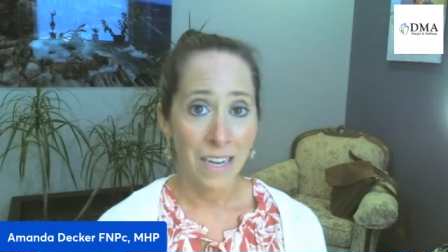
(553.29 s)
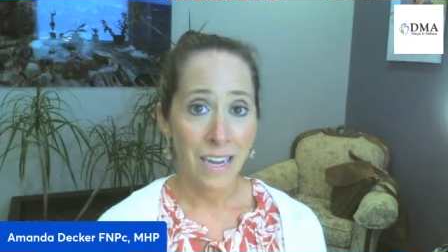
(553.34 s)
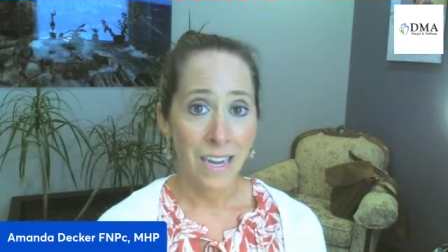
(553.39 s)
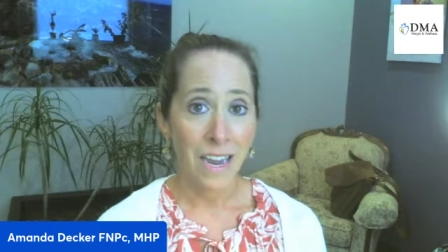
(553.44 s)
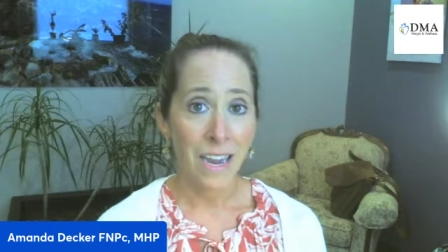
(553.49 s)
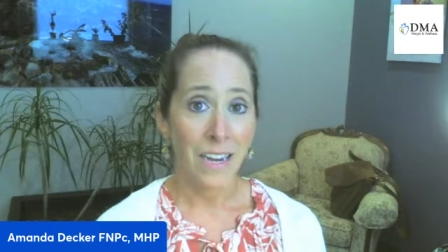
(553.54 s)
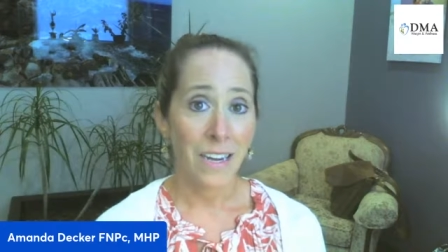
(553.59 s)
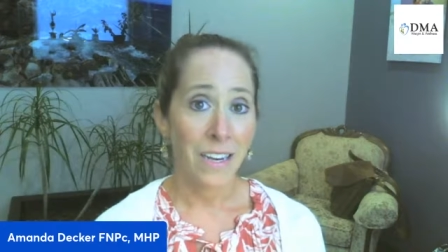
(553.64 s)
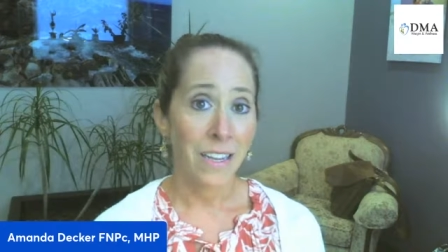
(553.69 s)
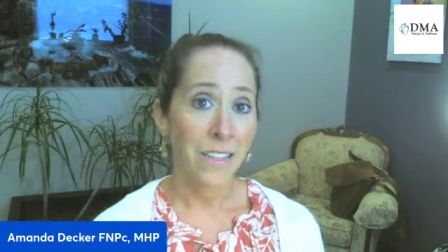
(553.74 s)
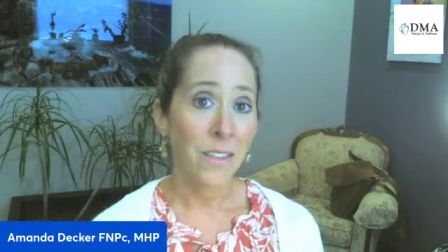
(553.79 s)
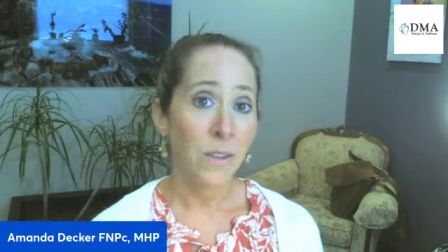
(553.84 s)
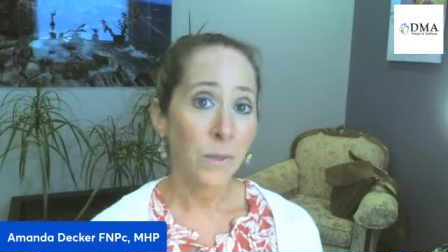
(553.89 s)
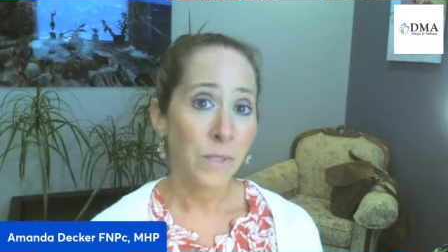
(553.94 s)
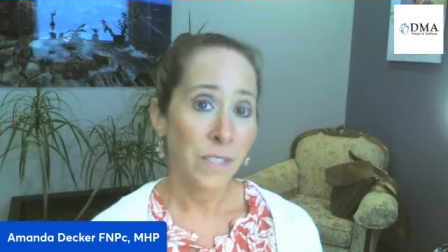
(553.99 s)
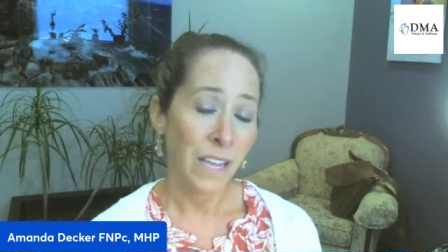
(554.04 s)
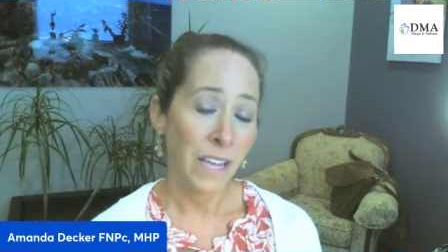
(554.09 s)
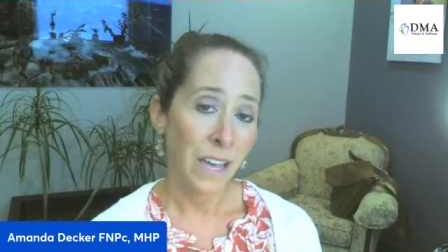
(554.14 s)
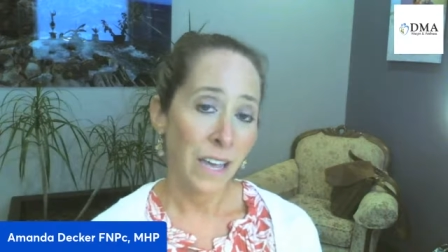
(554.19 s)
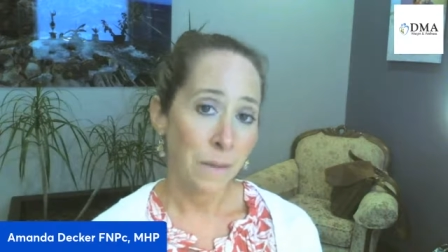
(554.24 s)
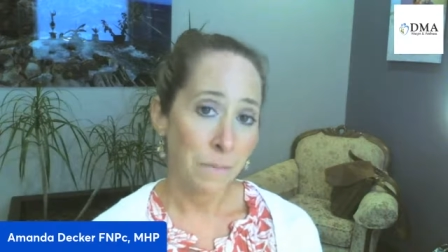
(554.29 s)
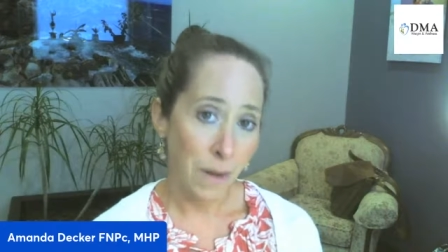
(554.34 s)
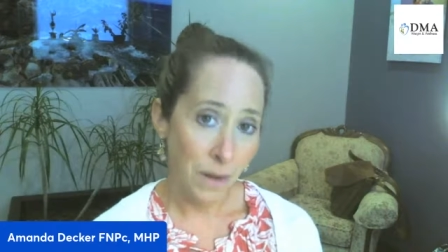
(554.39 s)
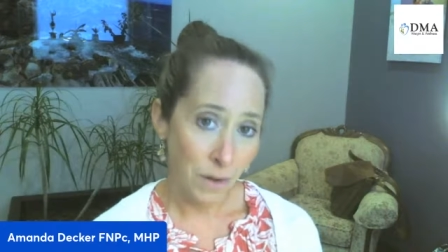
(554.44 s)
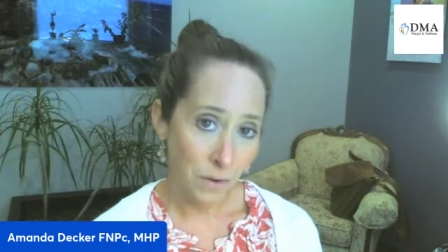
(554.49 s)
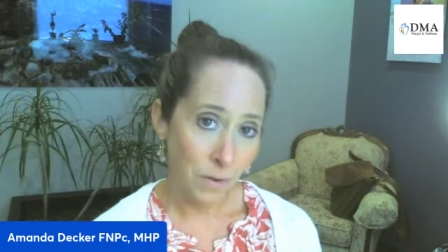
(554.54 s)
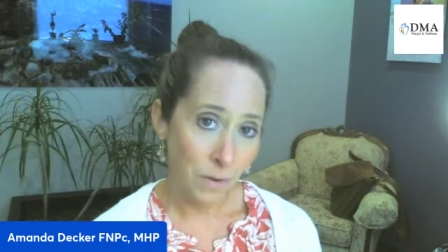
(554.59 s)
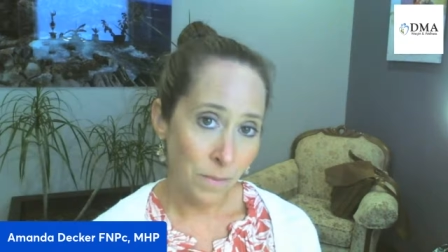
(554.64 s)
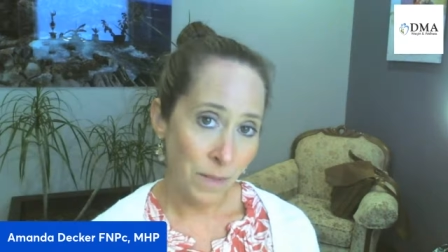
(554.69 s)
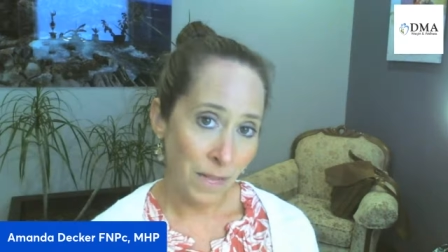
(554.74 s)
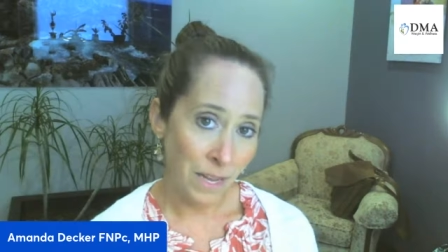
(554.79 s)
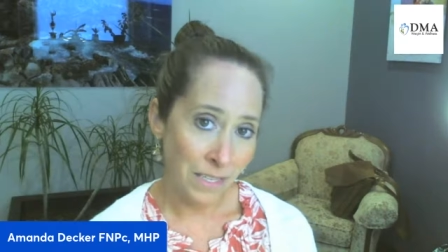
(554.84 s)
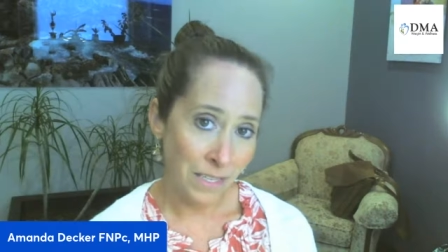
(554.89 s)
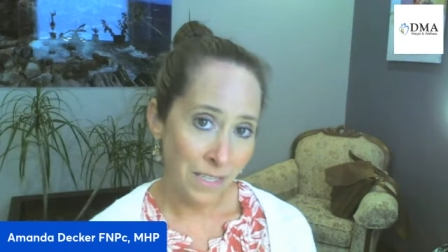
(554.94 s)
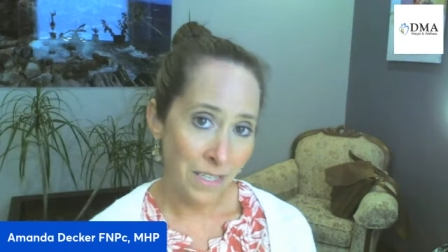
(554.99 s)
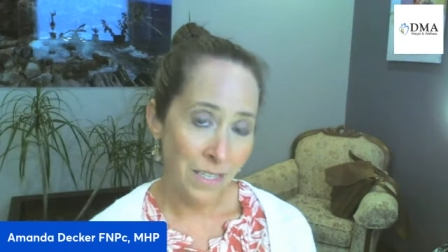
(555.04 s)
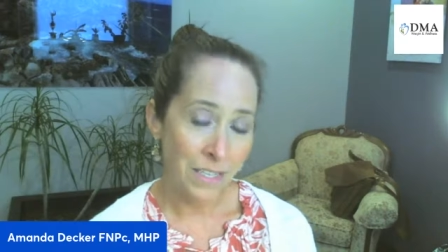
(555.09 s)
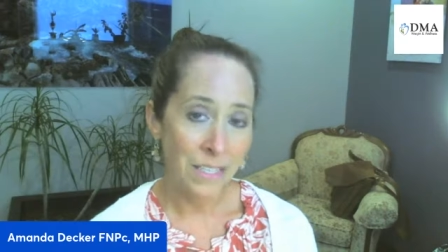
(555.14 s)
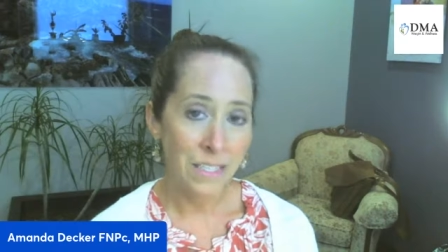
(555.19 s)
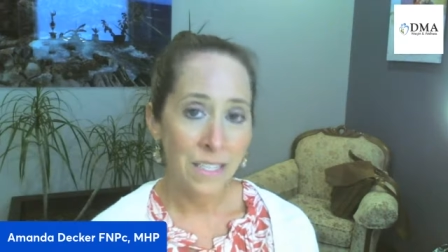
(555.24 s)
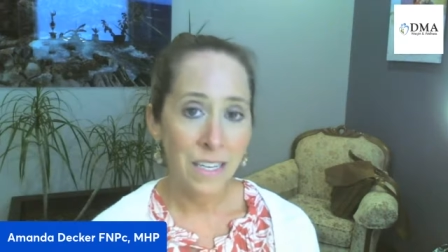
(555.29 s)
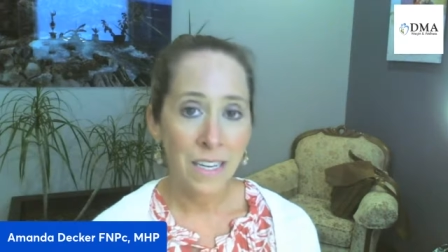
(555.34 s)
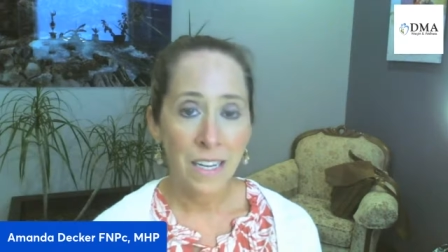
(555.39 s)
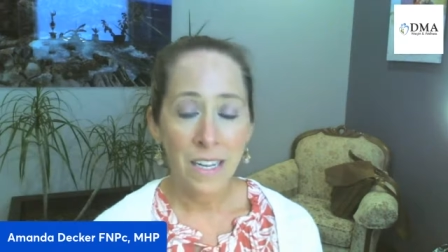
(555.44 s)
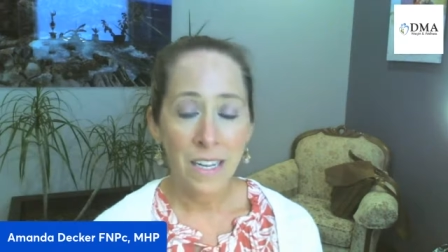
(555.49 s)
And in those that had microplastics,